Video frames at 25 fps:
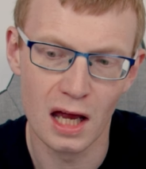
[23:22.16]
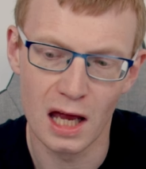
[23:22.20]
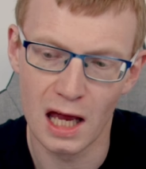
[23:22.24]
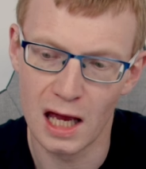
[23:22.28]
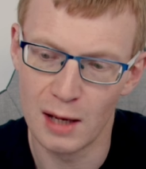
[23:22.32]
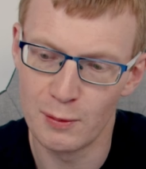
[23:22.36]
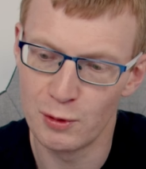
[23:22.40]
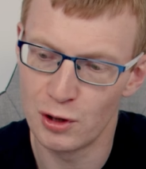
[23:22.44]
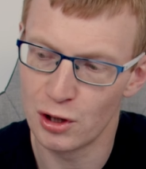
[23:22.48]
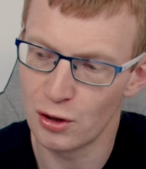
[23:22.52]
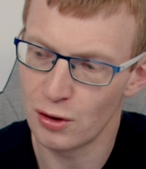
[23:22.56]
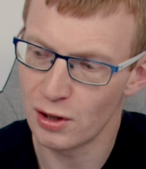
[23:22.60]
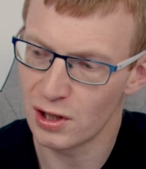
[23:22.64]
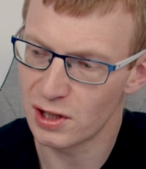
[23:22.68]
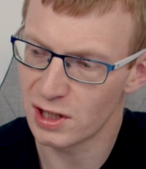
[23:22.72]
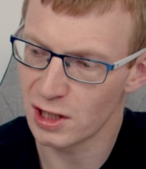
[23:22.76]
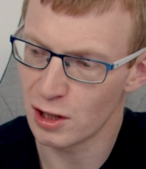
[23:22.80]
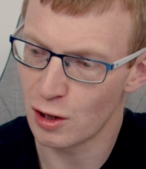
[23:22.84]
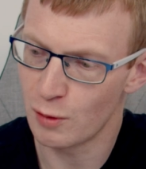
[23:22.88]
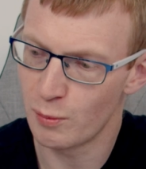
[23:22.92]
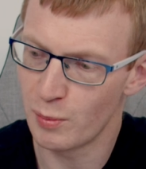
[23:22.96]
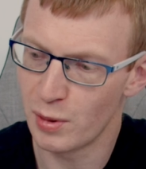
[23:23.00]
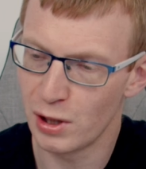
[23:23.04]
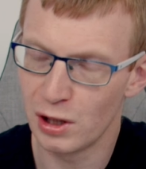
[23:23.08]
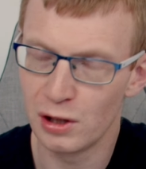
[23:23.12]
You're going to see
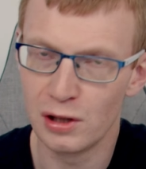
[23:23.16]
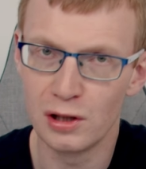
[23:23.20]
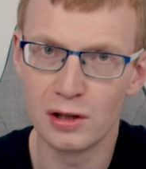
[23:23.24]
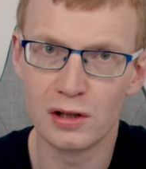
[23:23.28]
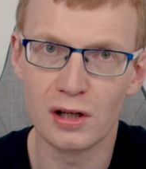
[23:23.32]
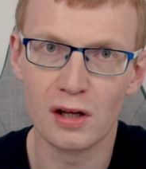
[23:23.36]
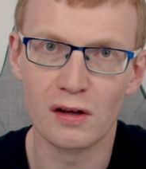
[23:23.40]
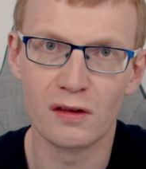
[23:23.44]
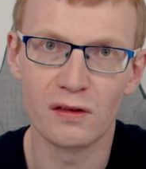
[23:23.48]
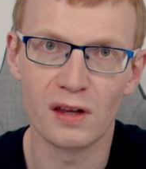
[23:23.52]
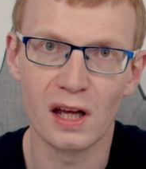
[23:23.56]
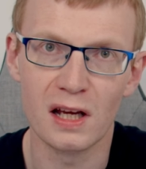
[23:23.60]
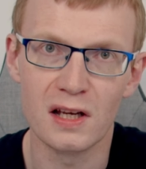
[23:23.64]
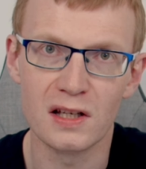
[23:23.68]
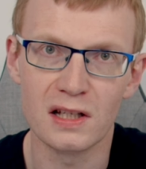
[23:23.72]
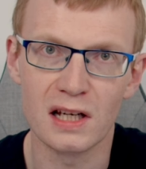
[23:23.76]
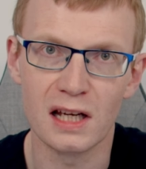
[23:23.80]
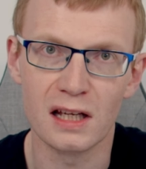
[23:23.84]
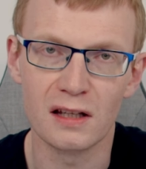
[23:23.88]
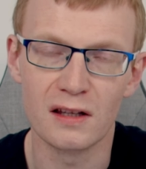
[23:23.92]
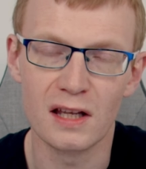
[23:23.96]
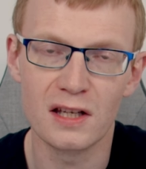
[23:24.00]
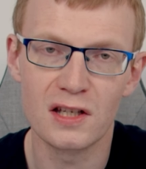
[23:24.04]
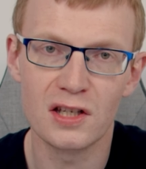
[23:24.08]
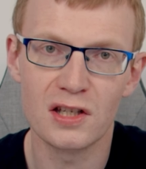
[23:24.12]
her build things
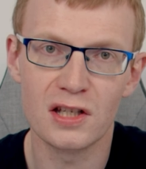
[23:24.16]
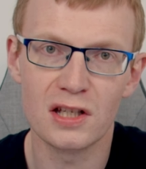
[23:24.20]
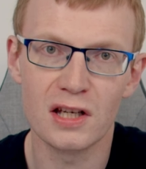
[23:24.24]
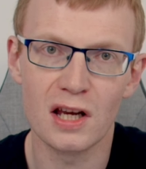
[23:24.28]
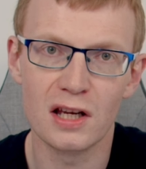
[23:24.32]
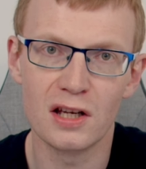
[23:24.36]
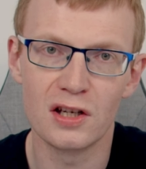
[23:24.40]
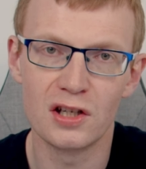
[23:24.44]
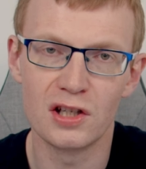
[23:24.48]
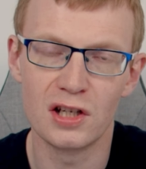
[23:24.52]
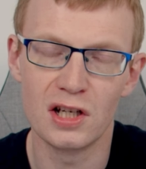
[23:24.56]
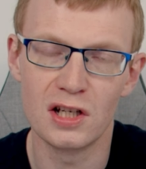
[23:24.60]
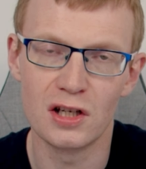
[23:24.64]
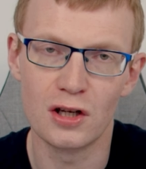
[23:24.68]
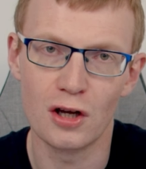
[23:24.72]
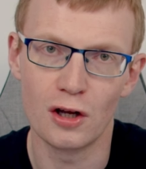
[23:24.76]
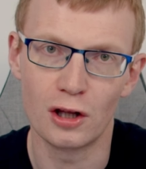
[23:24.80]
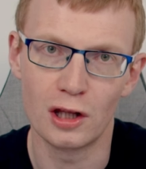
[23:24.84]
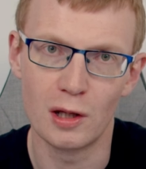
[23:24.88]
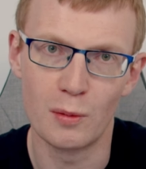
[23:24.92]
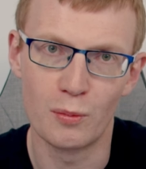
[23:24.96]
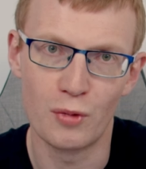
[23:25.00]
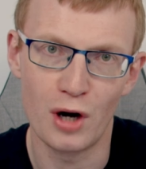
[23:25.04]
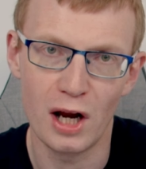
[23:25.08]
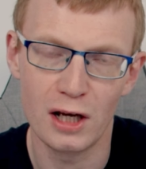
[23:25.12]
like this. She's
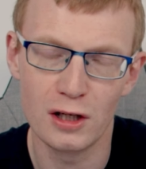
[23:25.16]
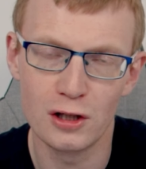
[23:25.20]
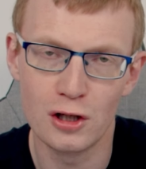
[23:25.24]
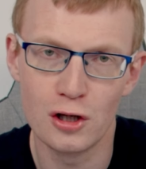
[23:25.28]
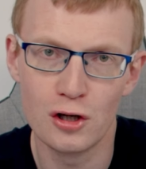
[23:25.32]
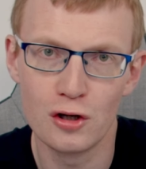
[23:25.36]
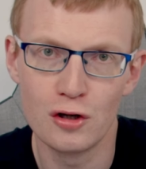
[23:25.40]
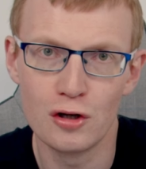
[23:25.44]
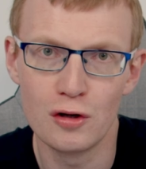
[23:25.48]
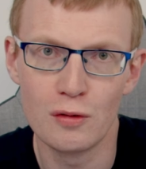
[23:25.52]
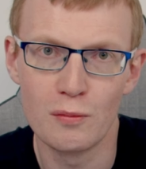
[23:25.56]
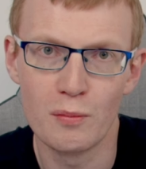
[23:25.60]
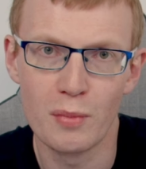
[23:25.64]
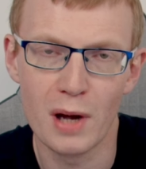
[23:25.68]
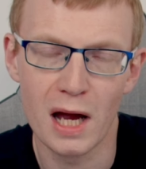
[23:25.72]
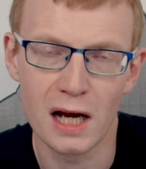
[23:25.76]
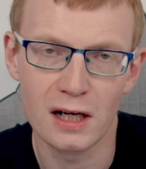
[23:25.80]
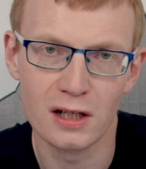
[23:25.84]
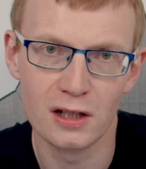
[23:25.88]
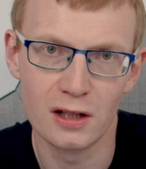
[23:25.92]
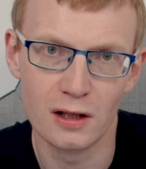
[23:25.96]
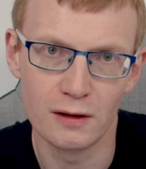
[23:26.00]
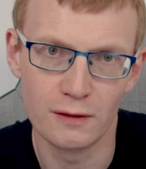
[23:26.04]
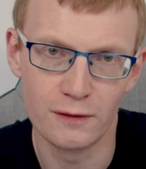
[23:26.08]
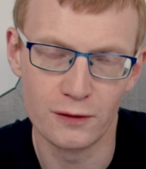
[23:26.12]
got the brand new Back
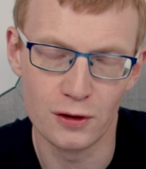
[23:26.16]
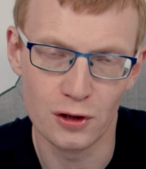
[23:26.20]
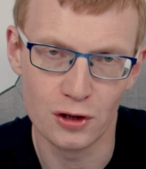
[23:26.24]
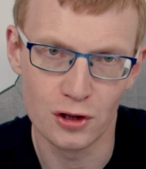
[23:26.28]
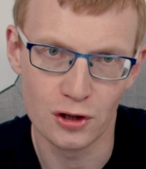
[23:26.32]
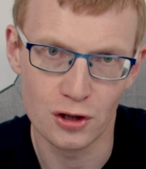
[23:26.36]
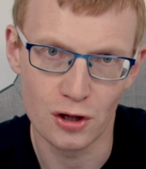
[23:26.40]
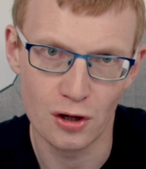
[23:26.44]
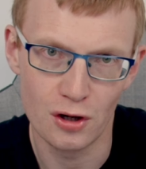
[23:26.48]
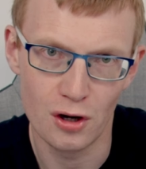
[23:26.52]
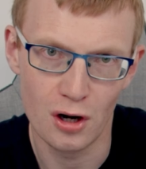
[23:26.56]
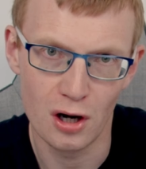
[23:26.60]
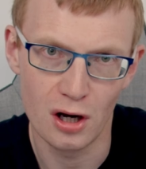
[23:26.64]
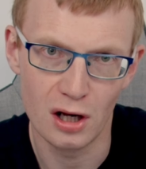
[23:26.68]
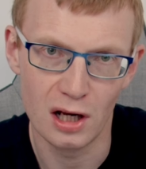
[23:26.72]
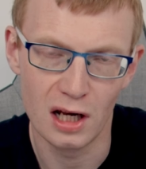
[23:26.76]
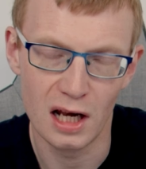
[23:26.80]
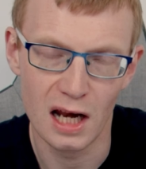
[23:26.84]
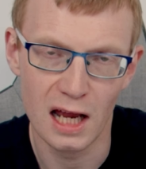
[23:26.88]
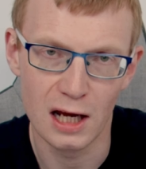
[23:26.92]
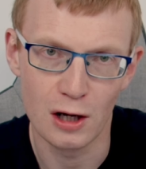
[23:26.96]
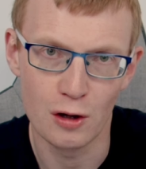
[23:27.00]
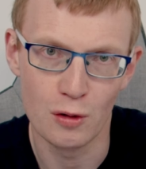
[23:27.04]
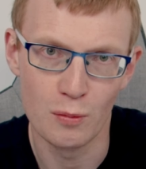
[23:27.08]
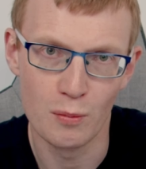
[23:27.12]
to the Future
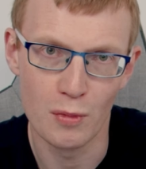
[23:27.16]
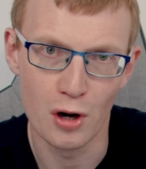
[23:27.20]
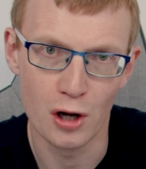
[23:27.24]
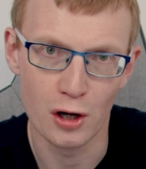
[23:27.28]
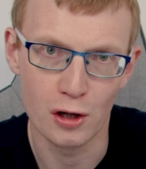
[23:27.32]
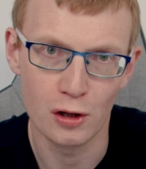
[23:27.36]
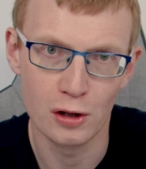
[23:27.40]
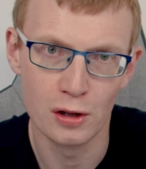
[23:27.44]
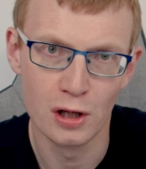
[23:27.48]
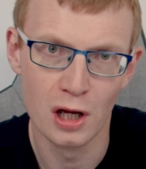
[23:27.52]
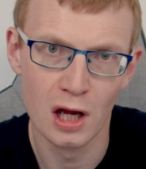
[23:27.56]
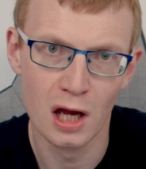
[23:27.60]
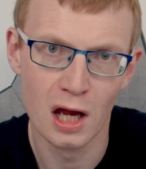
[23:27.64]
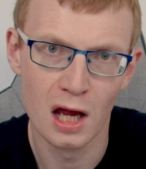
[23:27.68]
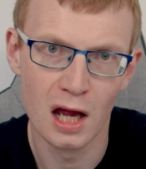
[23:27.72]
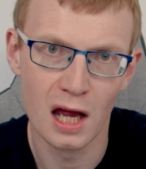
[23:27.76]
Lego model.